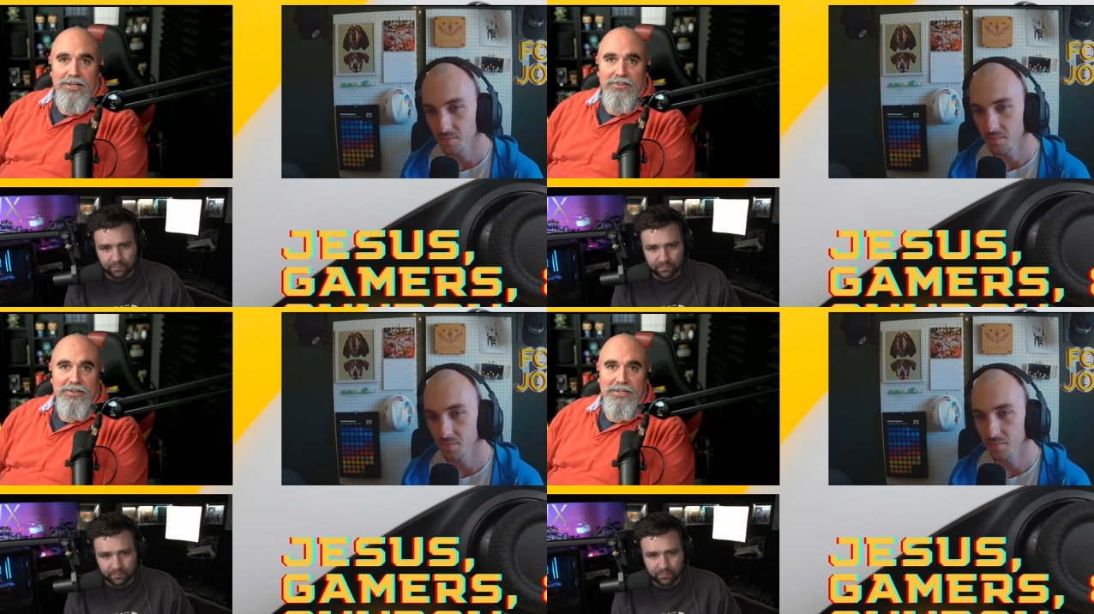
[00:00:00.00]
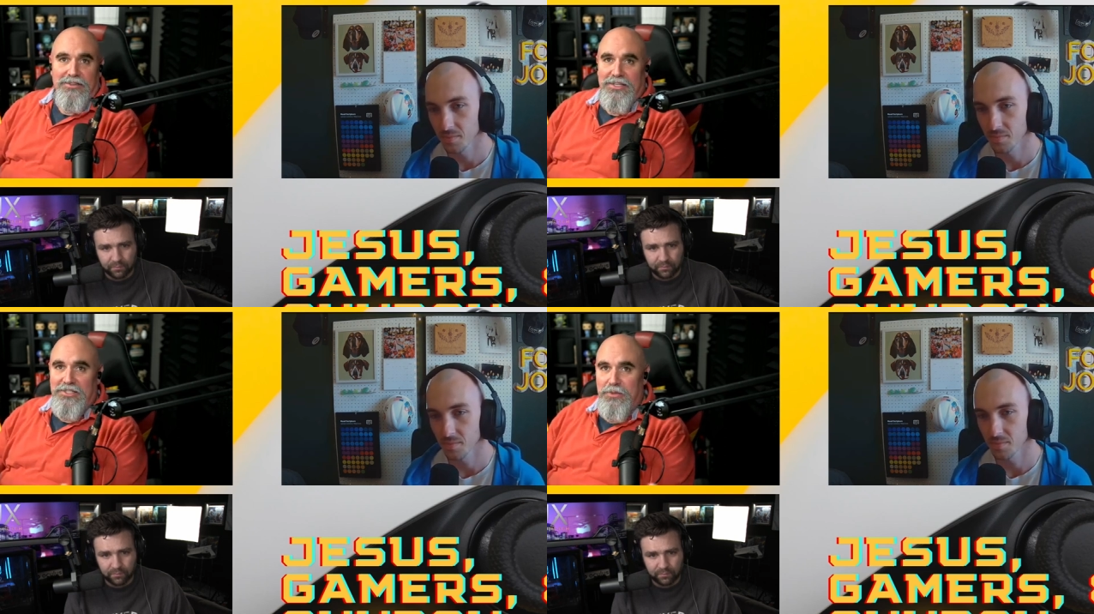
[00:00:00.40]
Speaker 1: the
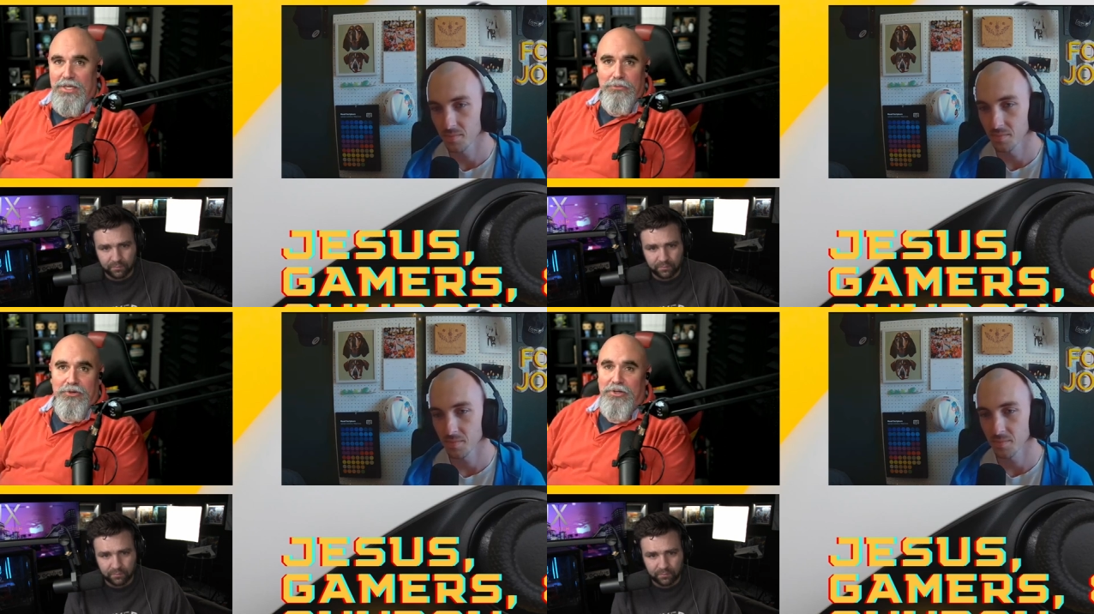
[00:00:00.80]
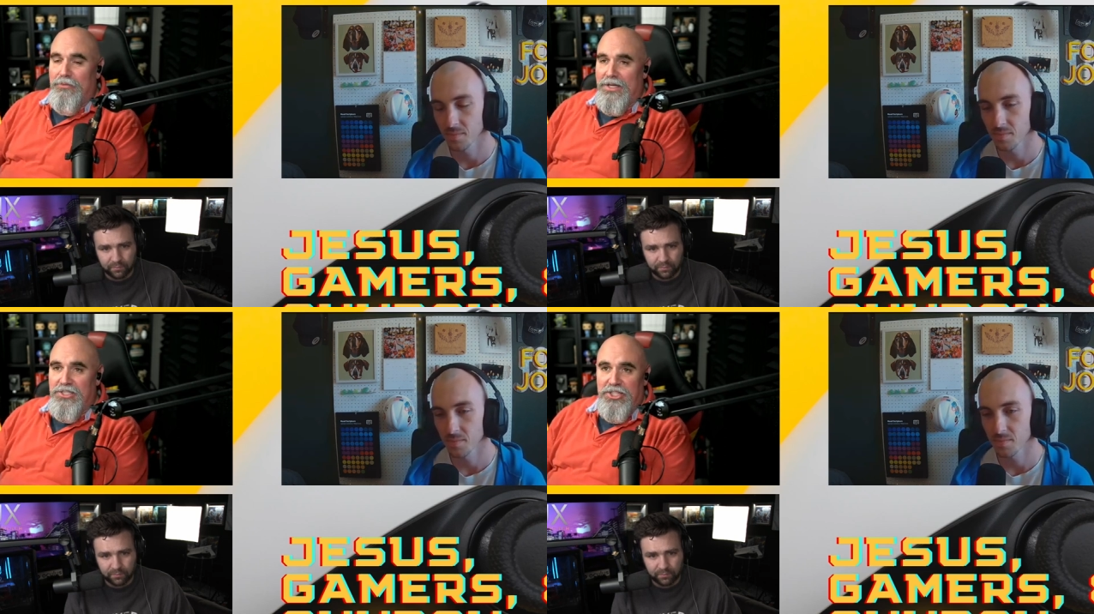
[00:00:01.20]
these people you're
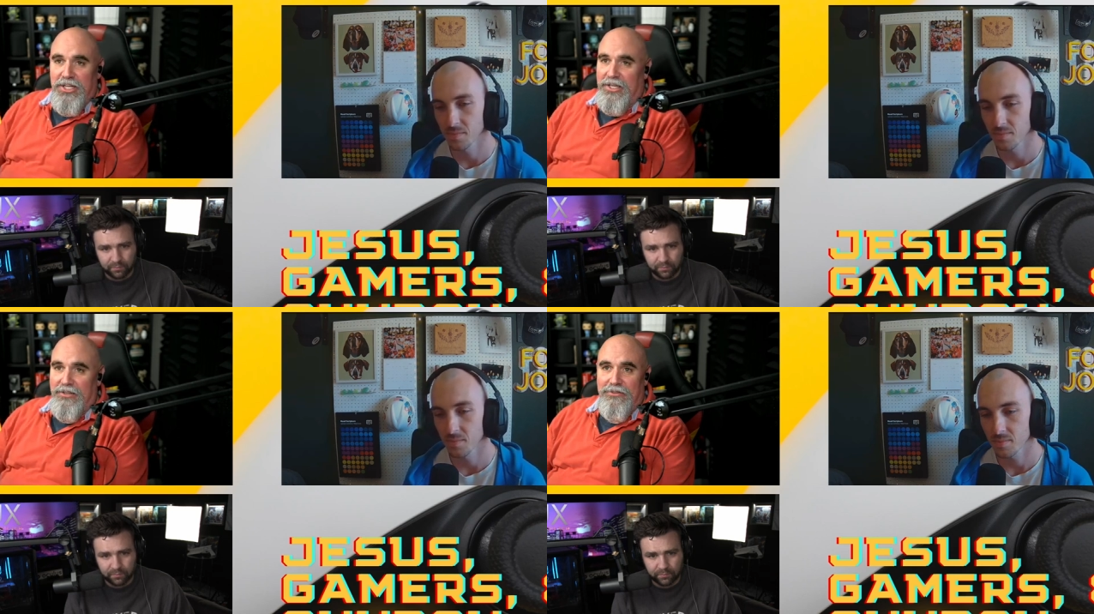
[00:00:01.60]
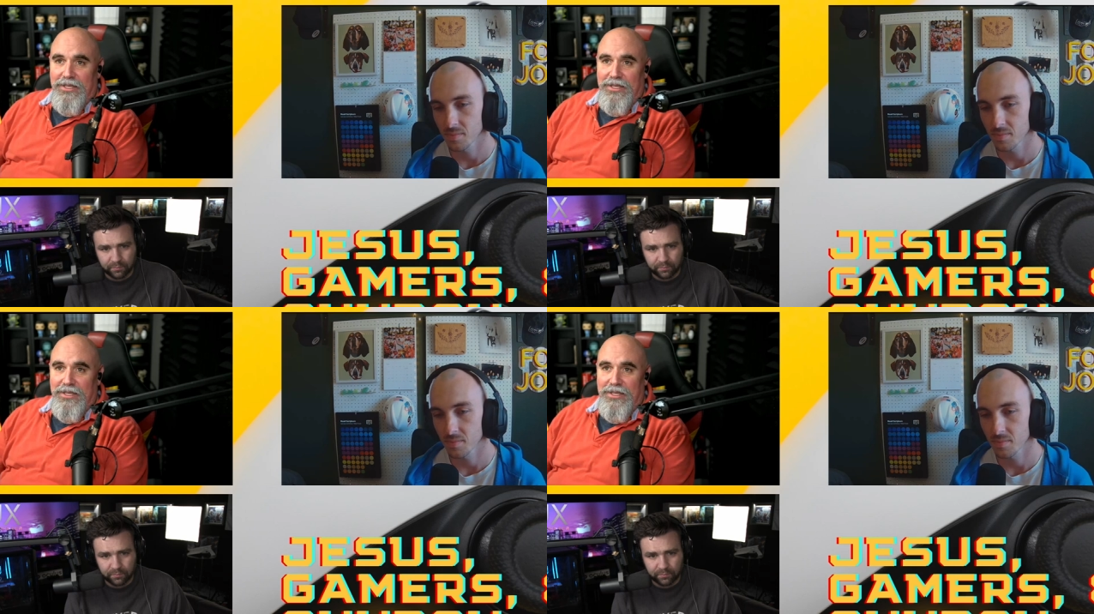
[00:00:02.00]
mentioning,